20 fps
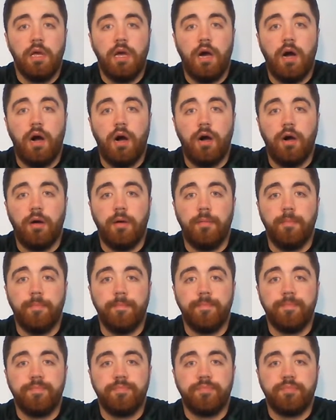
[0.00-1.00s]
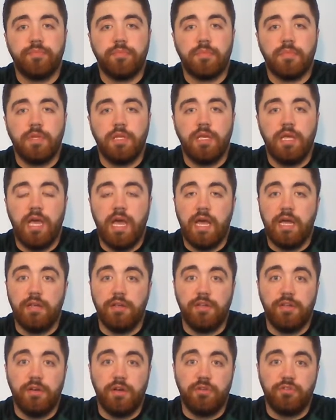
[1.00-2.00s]
And
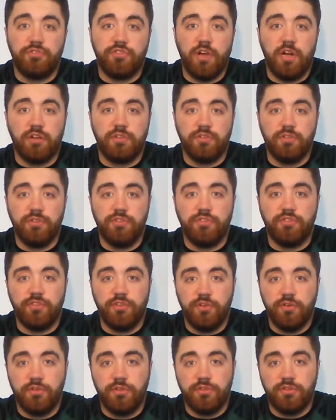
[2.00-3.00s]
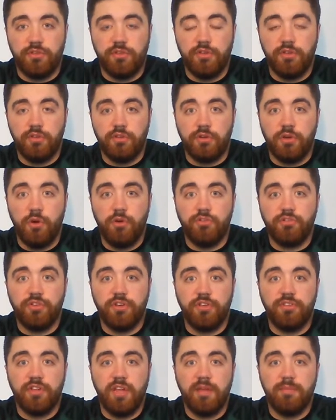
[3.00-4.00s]
John Gruden's the new coach
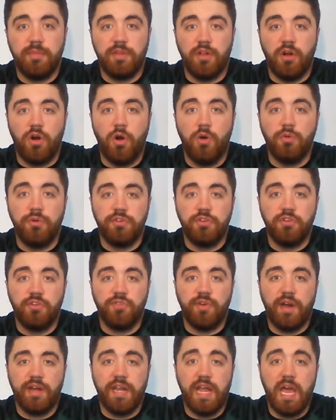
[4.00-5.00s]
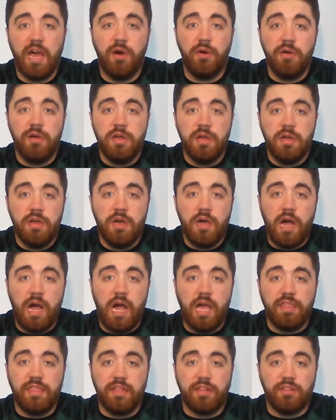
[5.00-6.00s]
in the team, and they're 0-2 right now.
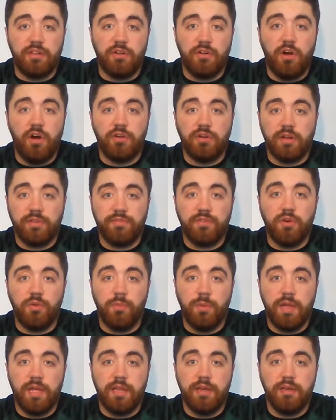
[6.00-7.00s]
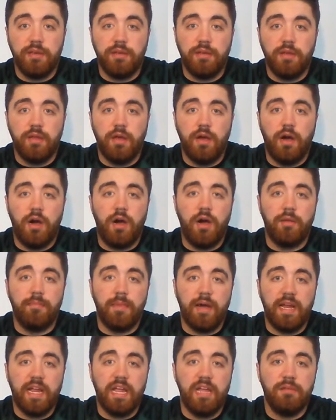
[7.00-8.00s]
I think they're hungry for a win.
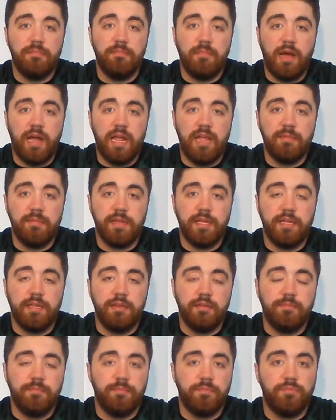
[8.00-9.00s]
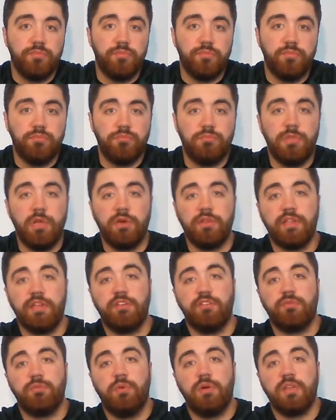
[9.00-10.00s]
Miami, they
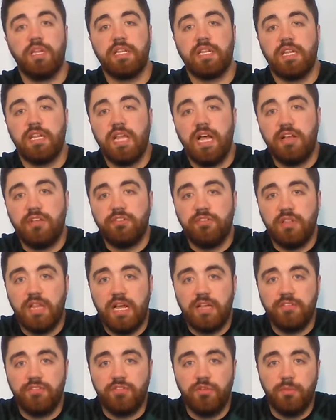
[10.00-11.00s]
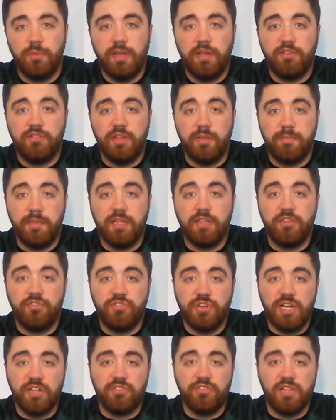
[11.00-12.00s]
just won like the last 2 weeks. They beat the
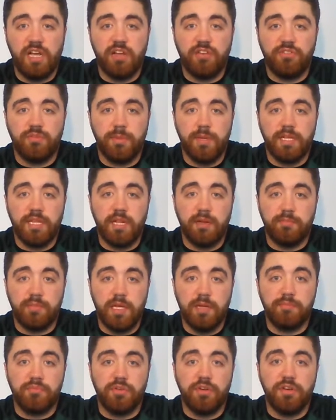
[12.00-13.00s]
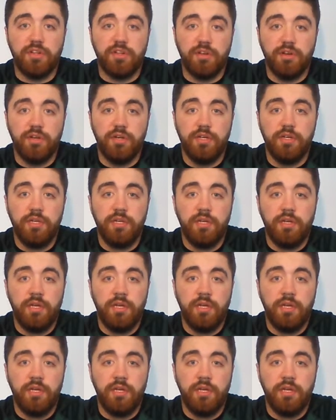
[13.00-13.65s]
Jets last week. They played pretty good.